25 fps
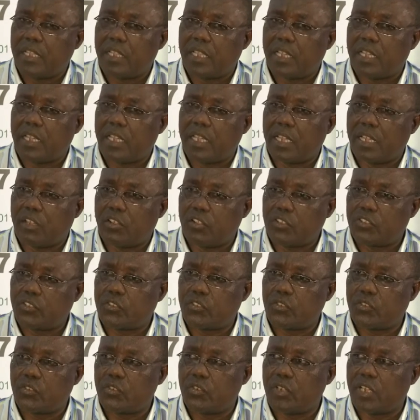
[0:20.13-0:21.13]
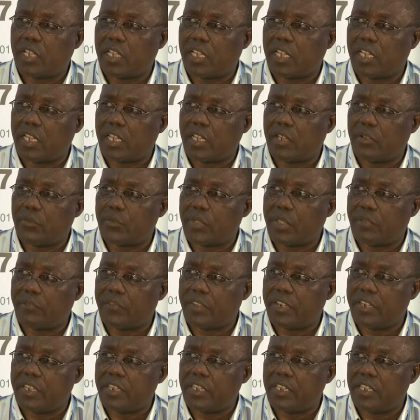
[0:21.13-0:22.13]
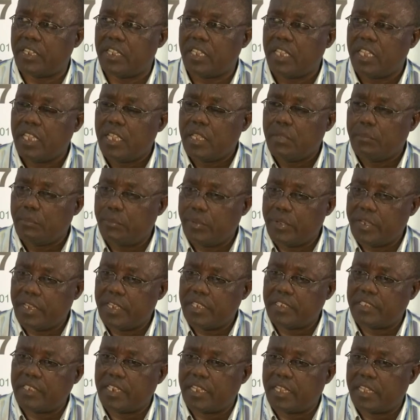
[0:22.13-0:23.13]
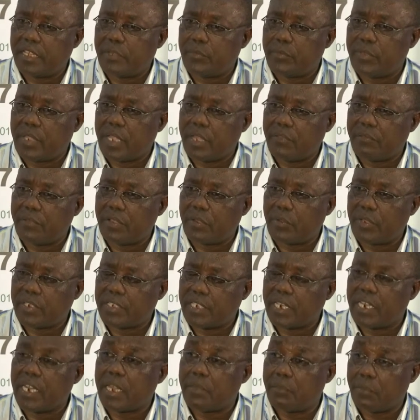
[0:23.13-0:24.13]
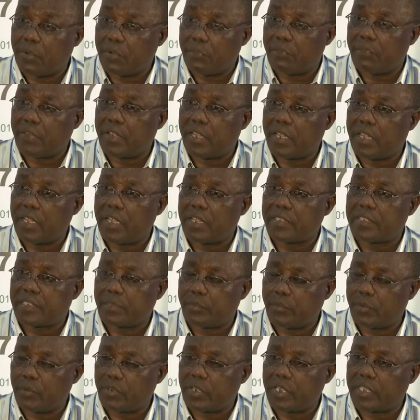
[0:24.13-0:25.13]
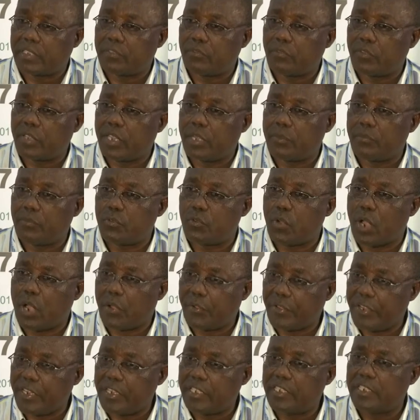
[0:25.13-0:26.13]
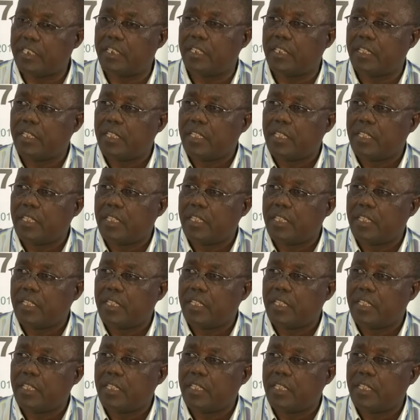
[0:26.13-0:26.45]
Uh, also, we are very pleased we have quite a number of supporters who came to our aid